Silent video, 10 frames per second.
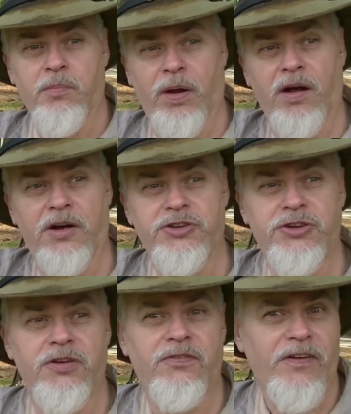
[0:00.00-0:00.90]
Plus,
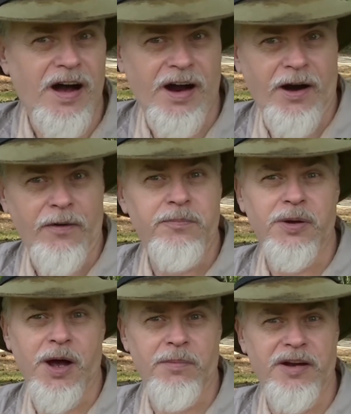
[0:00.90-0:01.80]
should fire
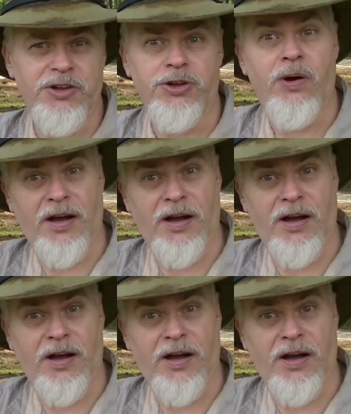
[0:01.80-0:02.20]
become an issue,